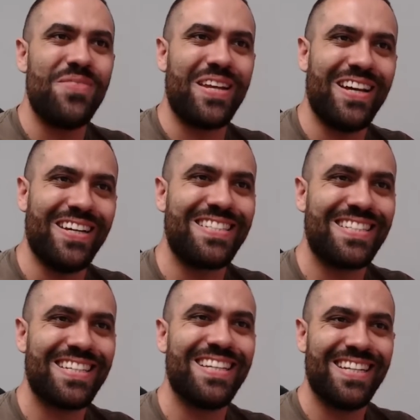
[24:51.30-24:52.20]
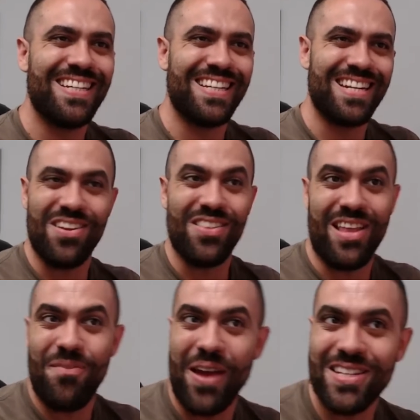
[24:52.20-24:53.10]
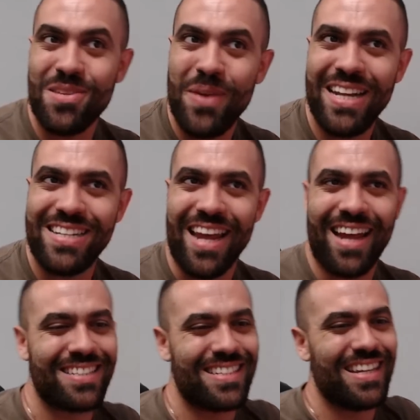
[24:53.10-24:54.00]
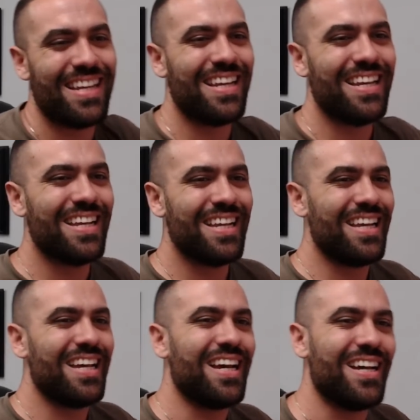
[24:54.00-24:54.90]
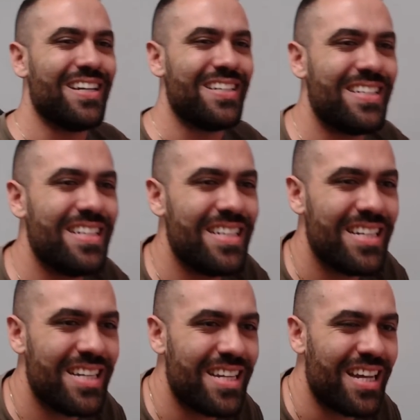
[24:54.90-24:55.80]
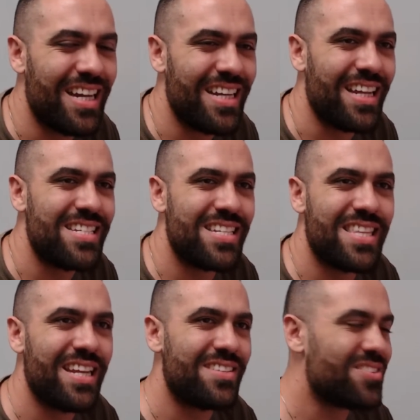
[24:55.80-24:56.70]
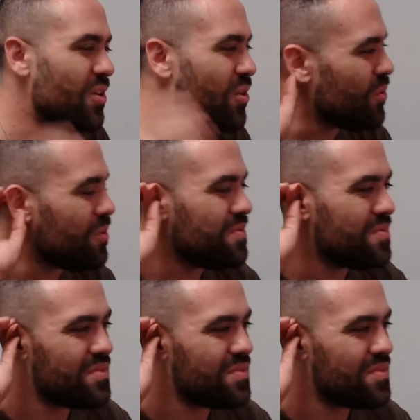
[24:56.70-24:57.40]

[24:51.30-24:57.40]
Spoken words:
Because they passed the penny tax. I just think it's so